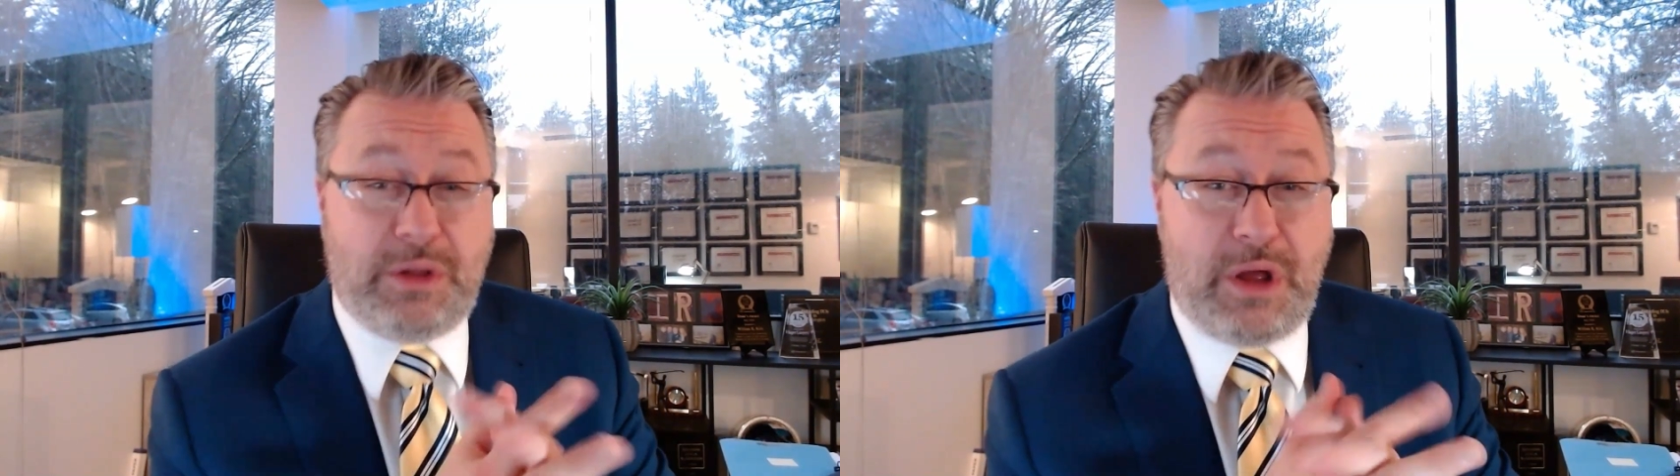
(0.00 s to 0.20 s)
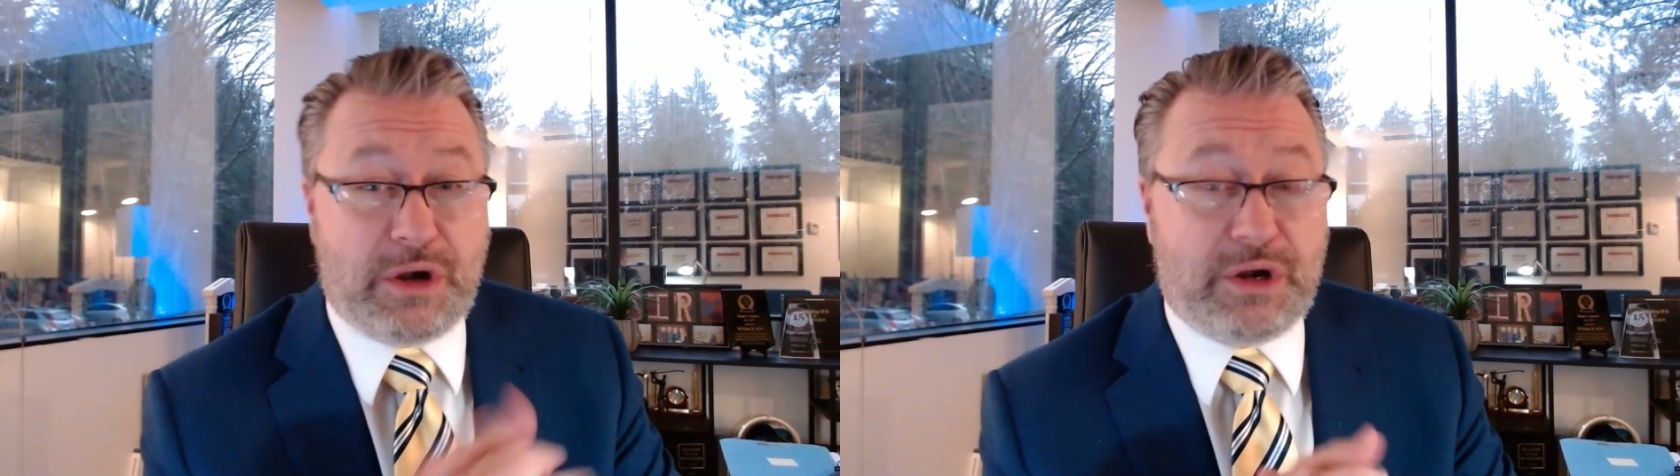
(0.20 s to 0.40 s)

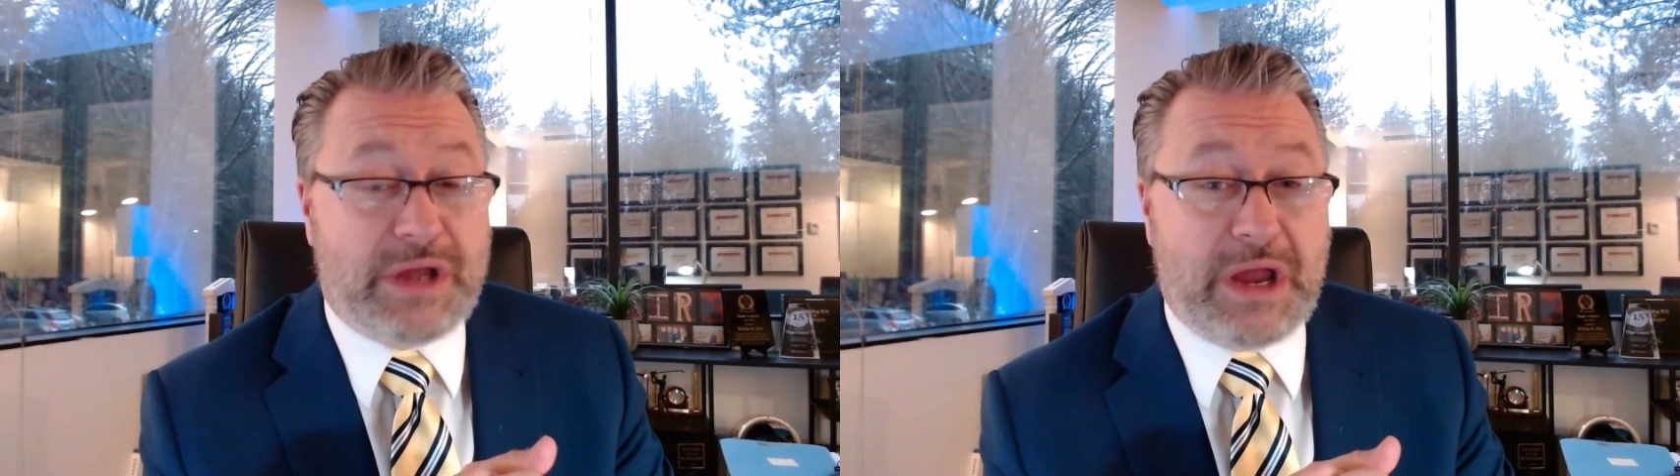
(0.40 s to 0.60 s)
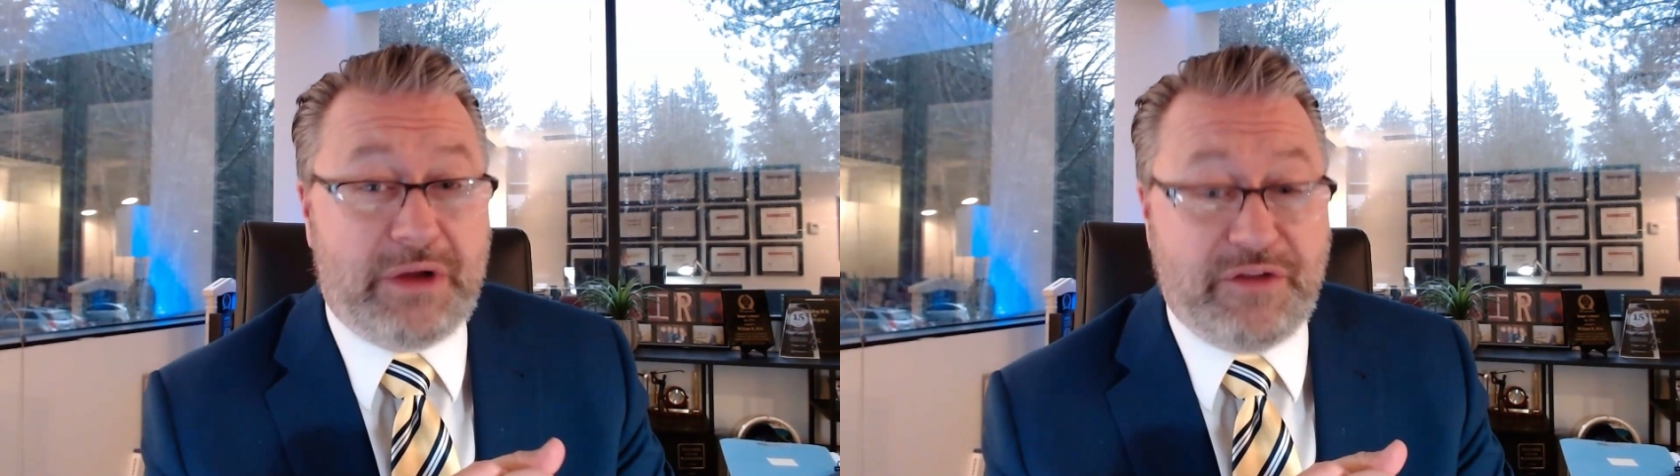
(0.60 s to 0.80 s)
longer
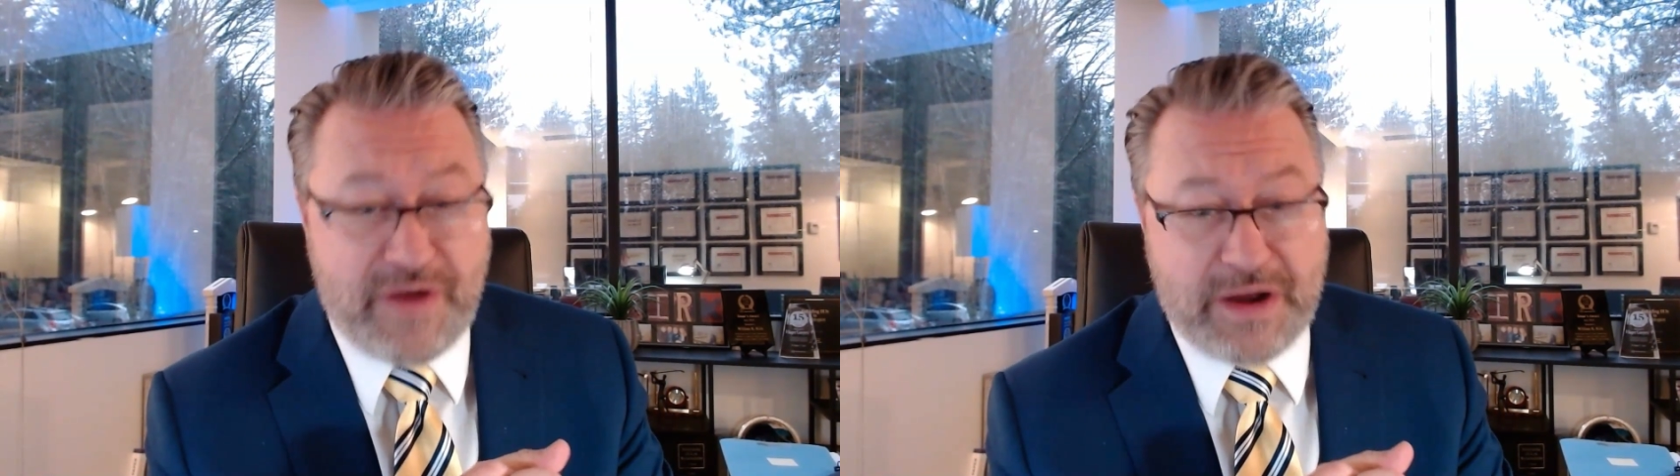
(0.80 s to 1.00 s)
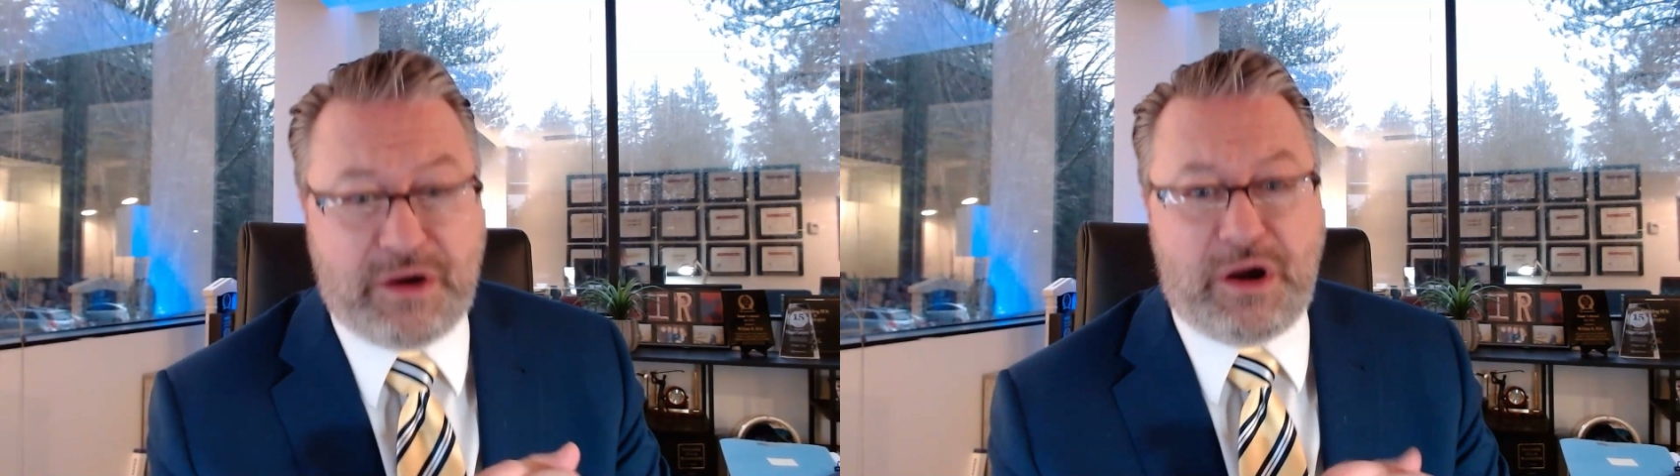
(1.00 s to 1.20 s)
carry
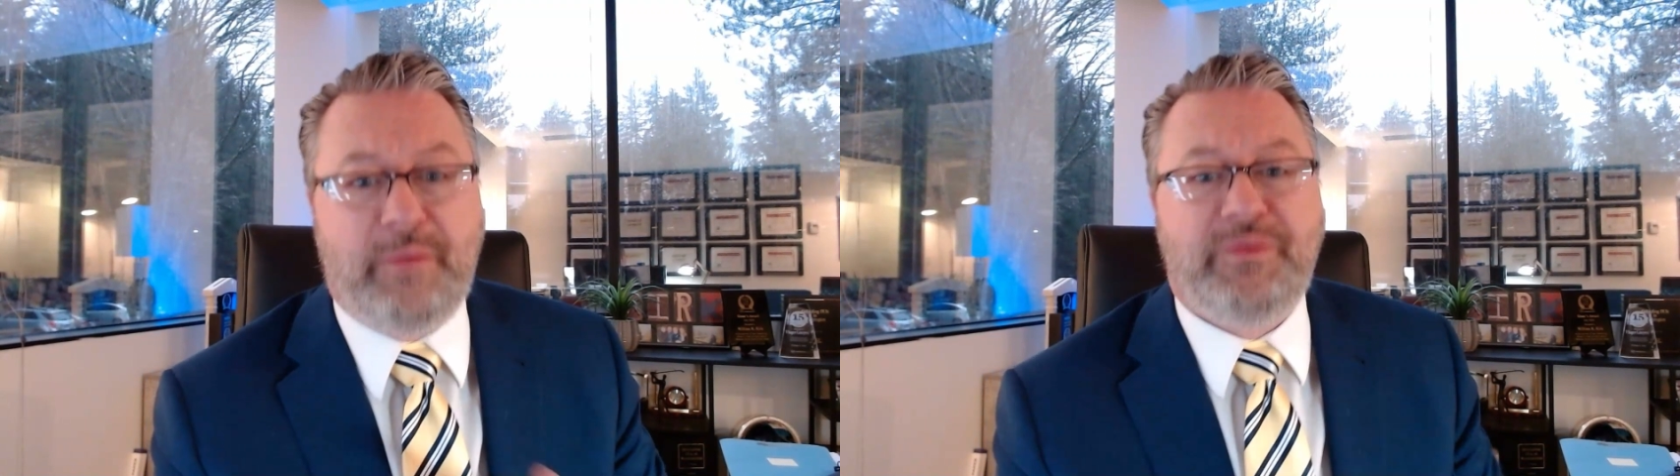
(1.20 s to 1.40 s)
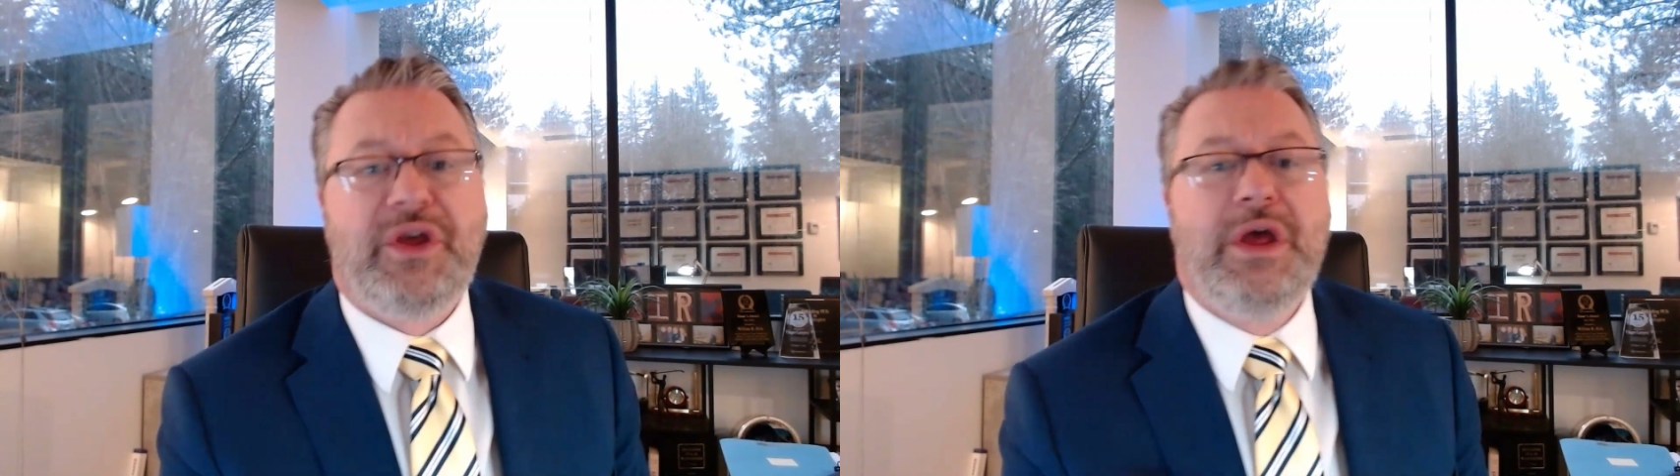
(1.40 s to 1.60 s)

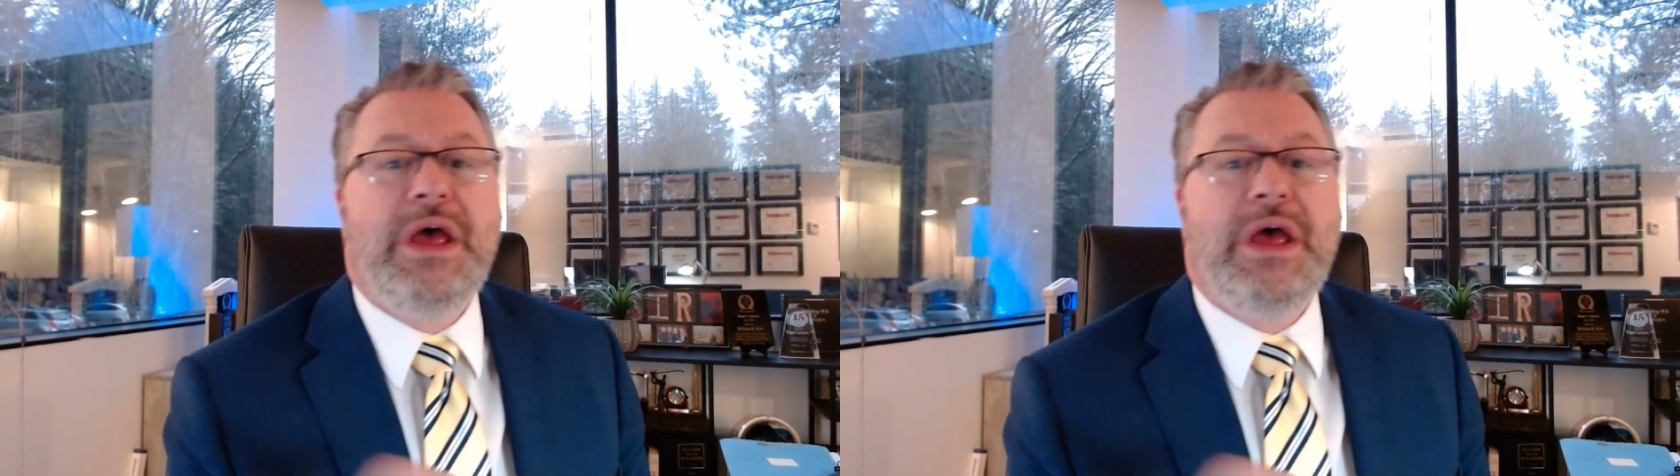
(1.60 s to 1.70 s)
firearms,